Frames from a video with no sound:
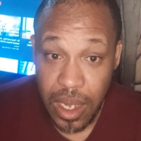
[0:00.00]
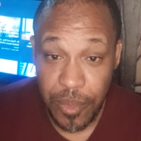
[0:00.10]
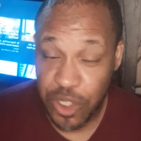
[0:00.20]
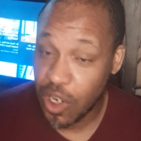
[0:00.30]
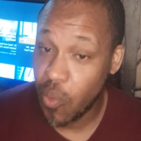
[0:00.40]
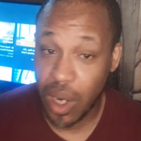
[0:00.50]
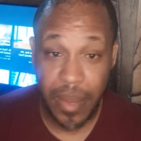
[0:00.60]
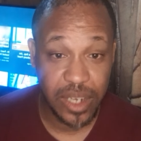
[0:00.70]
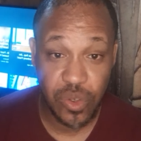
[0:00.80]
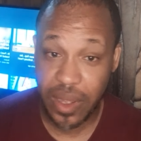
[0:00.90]
but you don't want to
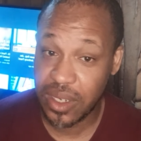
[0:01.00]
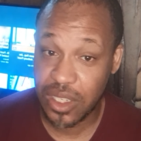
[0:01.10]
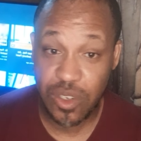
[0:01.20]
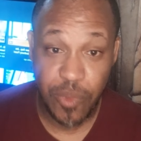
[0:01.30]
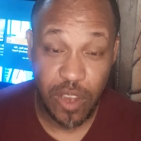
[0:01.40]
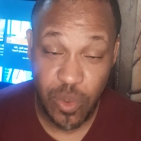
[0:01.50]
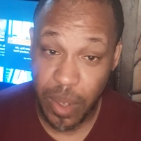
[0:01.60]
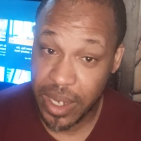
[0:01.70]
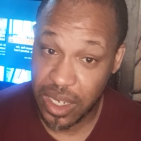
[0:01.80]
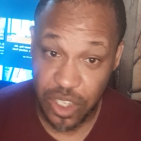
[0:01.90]
make sure that the, you also want to
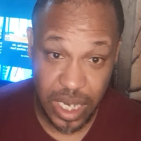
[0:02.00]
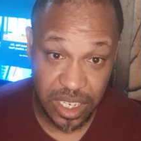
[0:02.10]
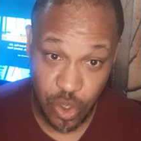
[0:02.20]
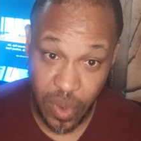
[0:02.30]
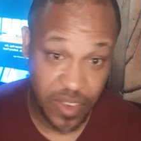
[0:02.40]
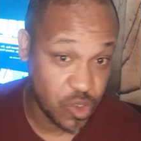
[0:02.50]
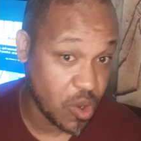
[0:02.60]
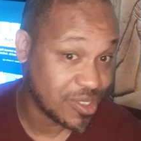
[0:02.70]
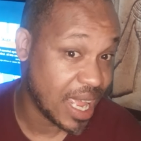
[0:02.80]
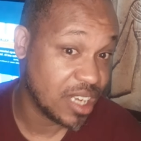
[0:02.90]
make the, that the, sure that the
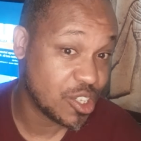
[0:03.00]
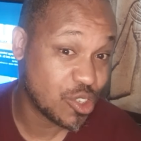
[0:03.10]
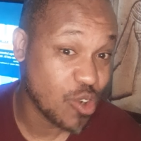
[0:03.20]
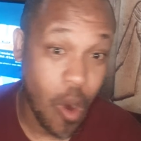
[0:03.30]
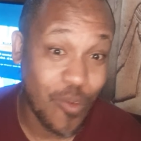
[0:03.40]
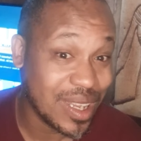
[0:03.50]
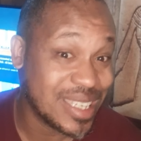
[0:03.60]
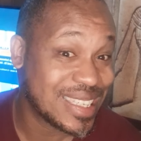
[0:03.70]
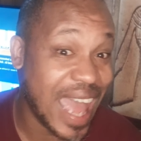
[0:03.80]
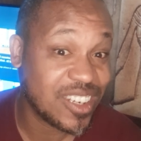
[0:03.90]
soil's not overly
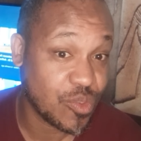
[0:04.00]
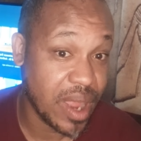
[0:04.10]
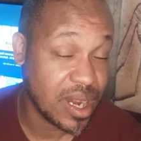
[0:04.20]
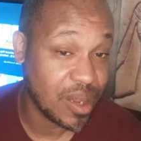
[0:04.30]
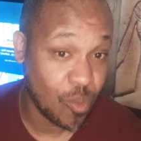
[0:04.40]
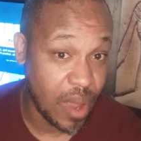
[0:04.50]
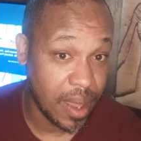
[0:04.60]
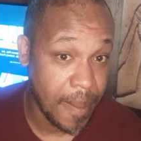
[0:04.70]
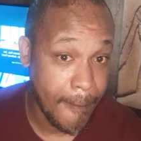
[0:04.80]
saturated and wet.